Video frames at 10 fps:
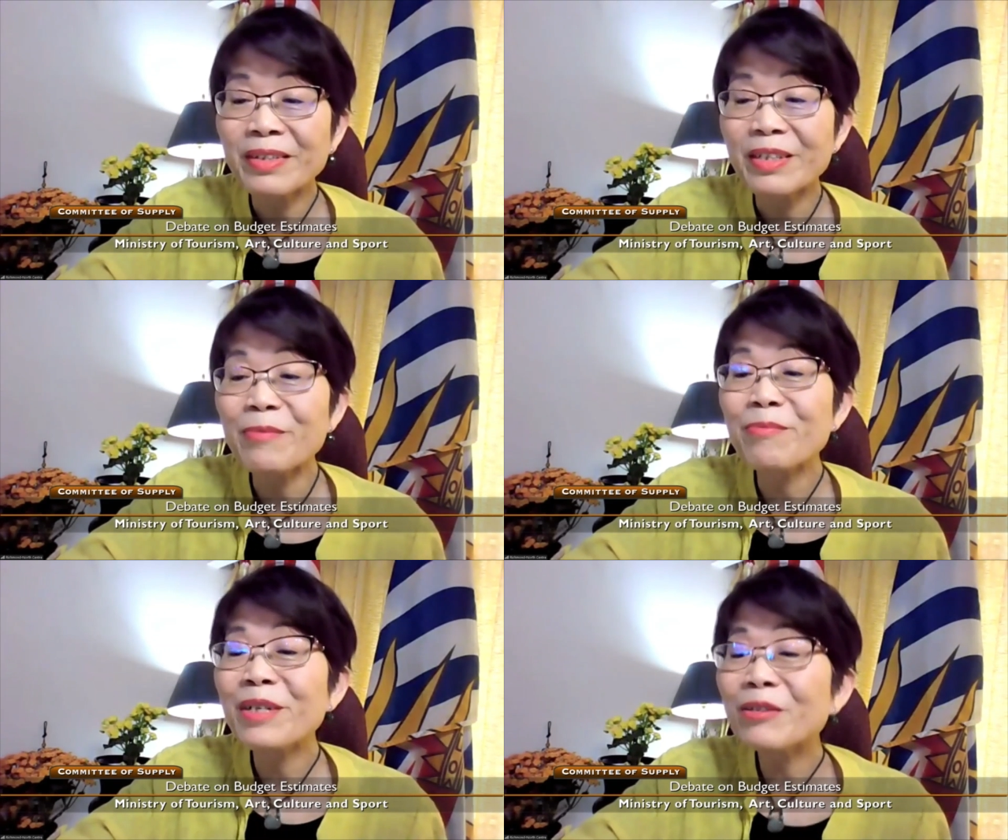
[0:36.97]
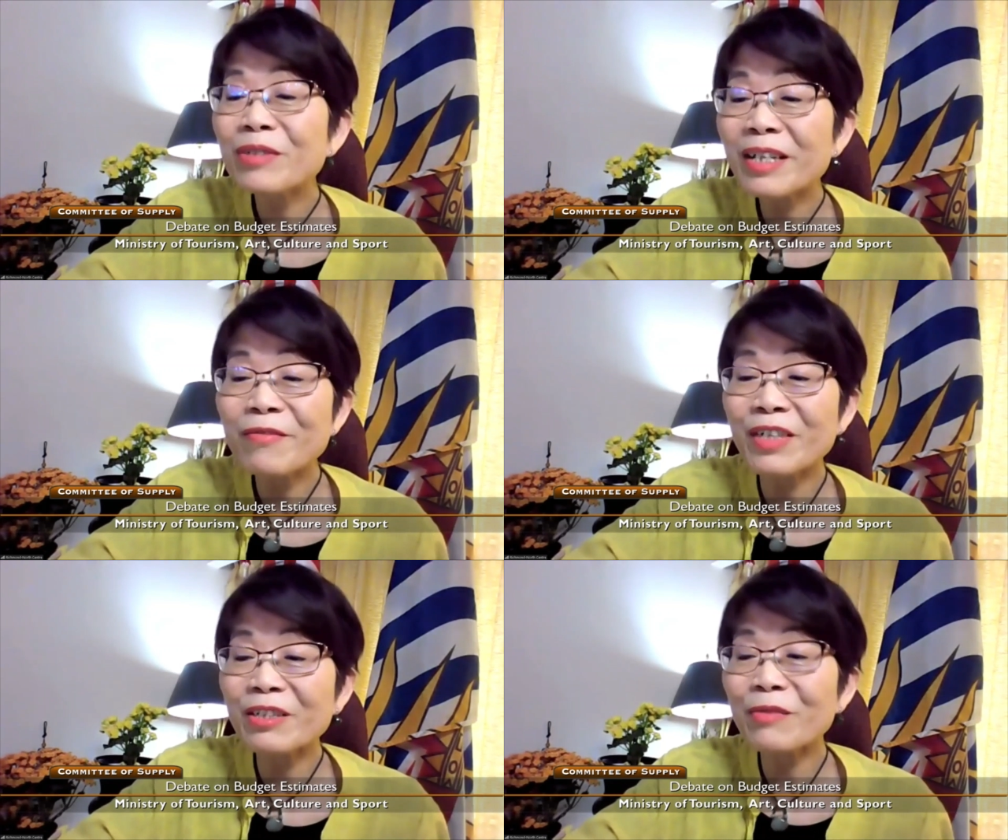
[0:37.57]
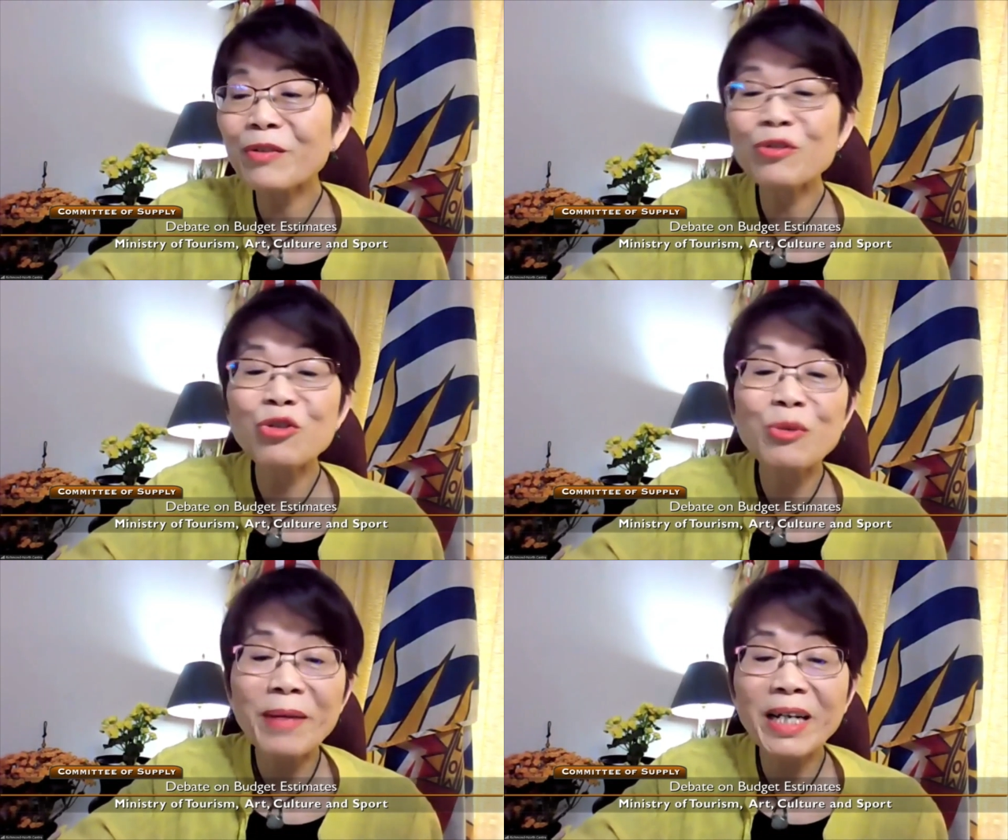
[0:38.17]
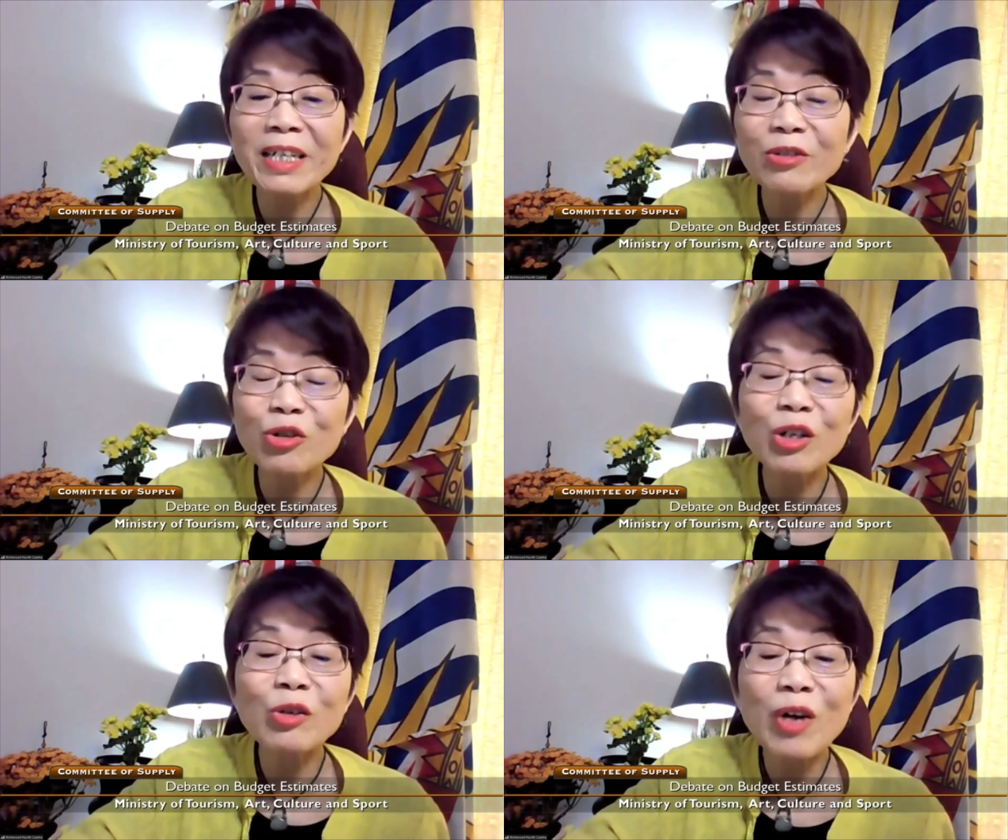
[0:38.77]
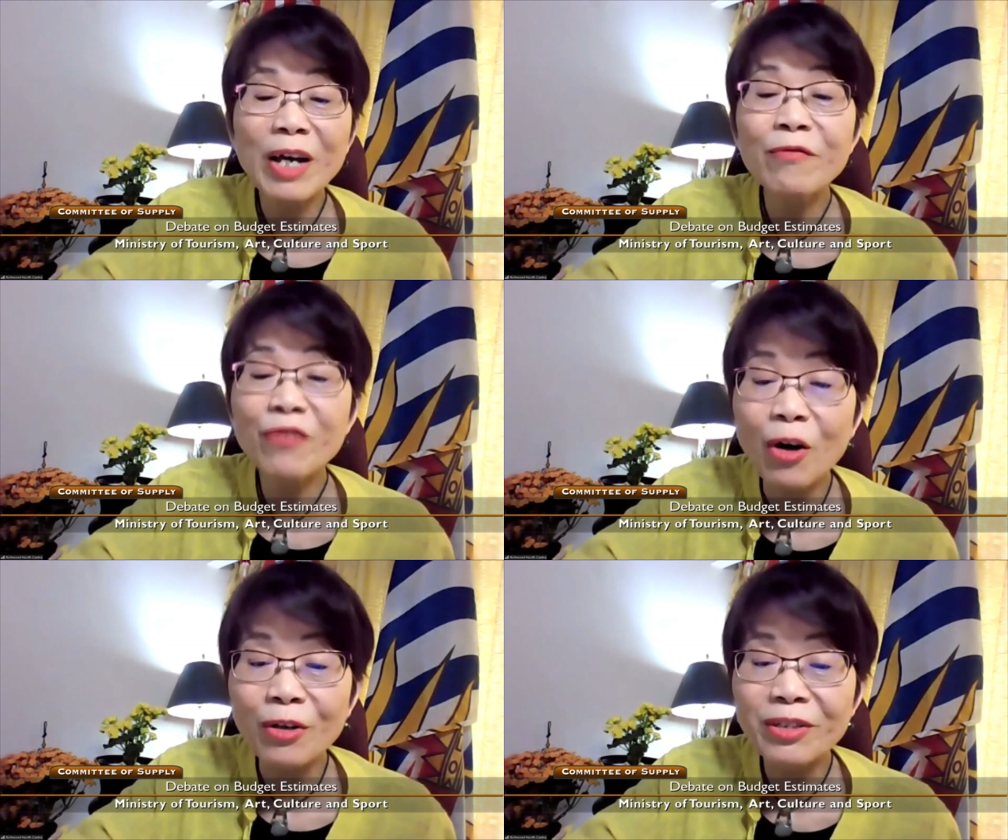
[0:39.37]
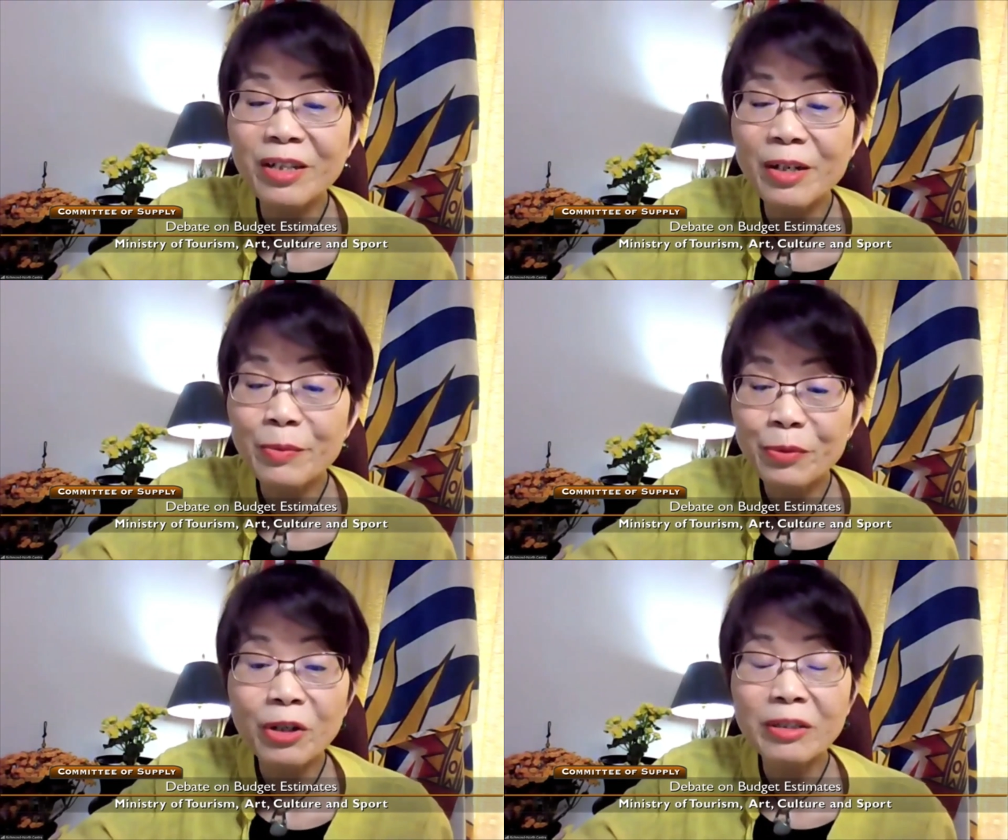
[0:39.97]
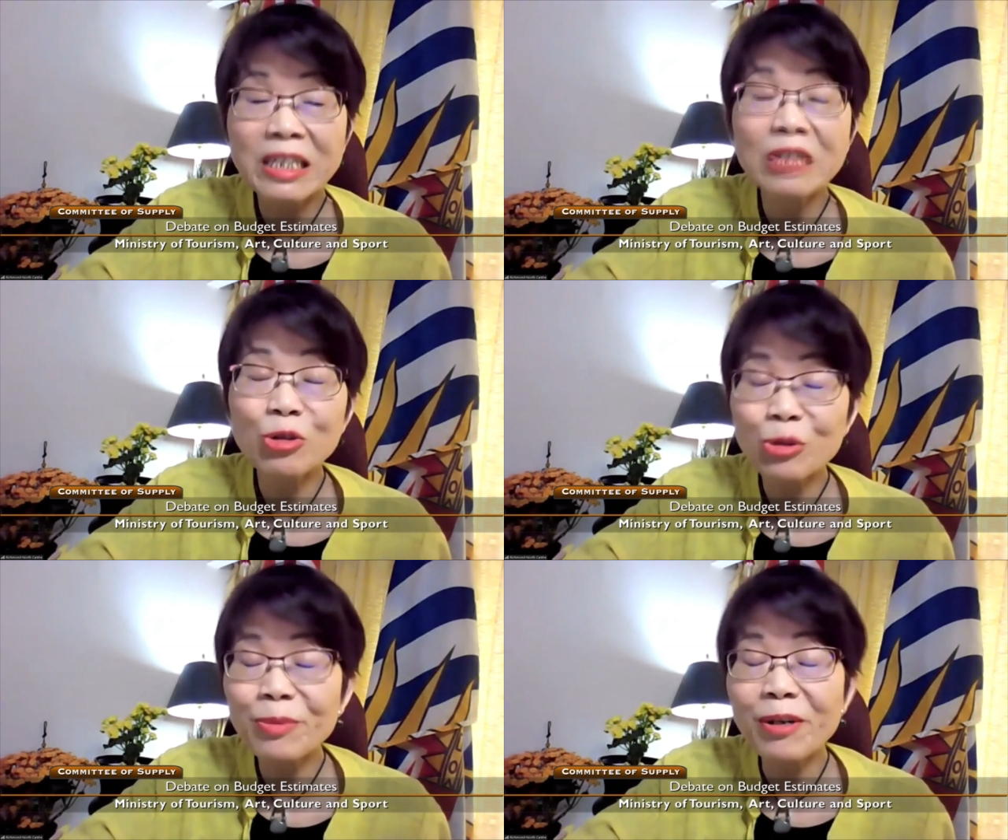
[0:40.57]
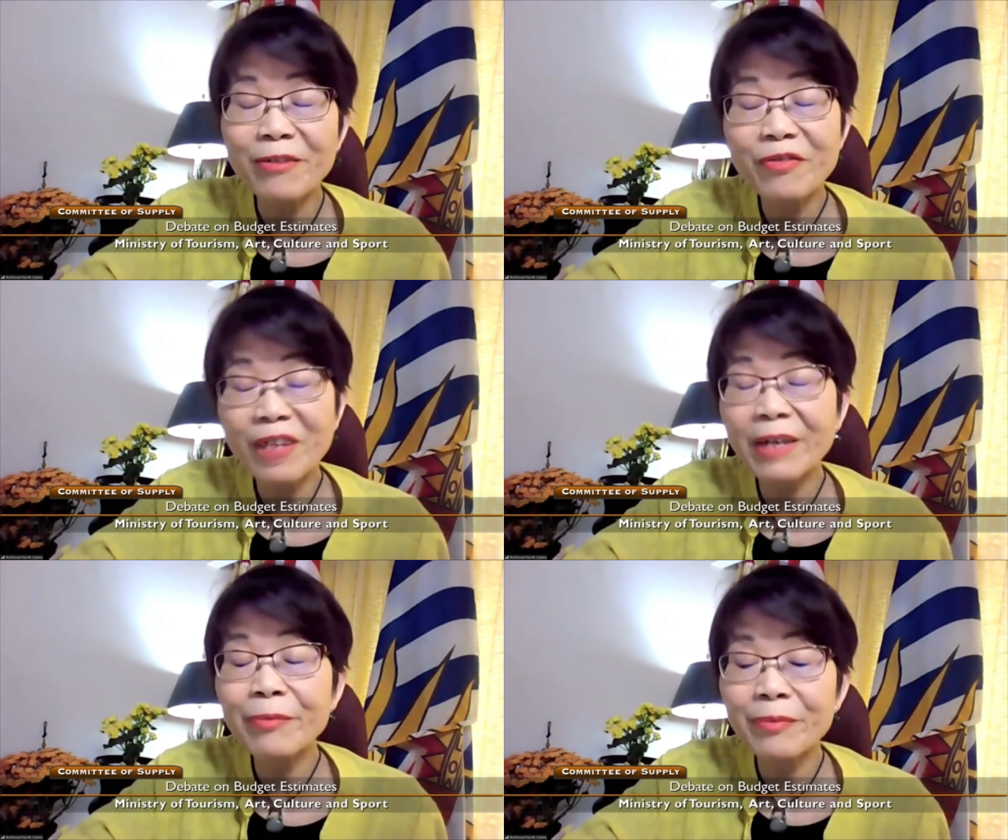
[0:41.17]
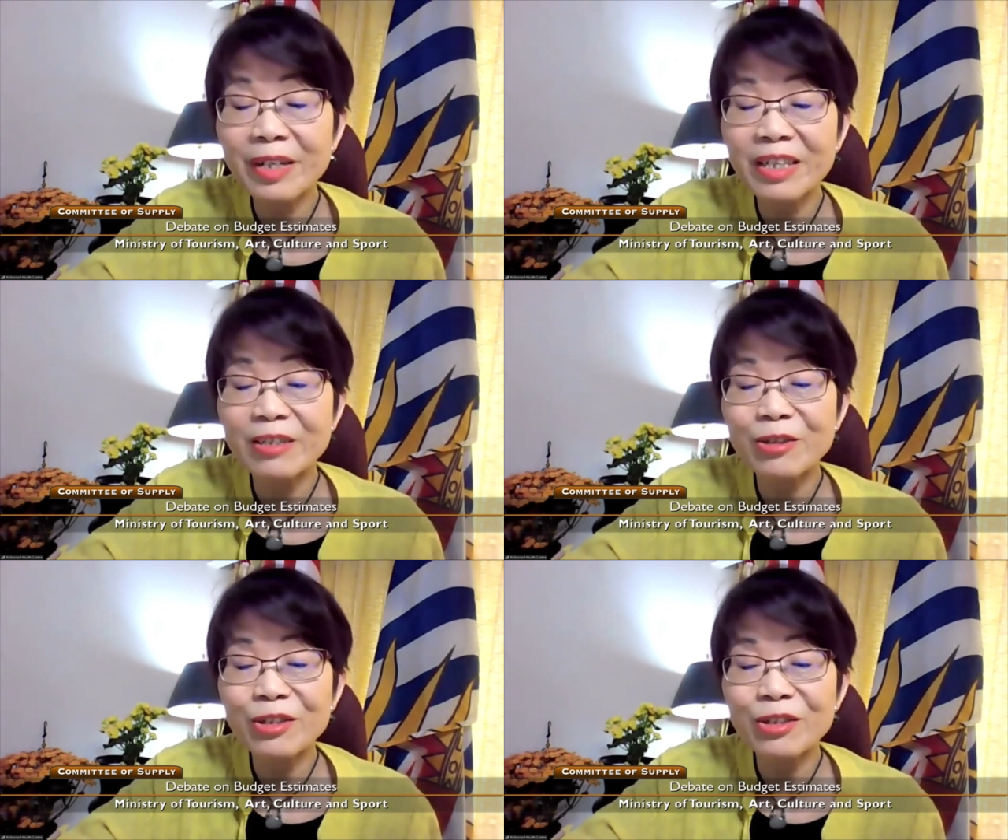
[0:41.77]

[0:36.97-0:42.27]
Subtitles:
the music festival she managed in Grand Forks brought in $2.5 million.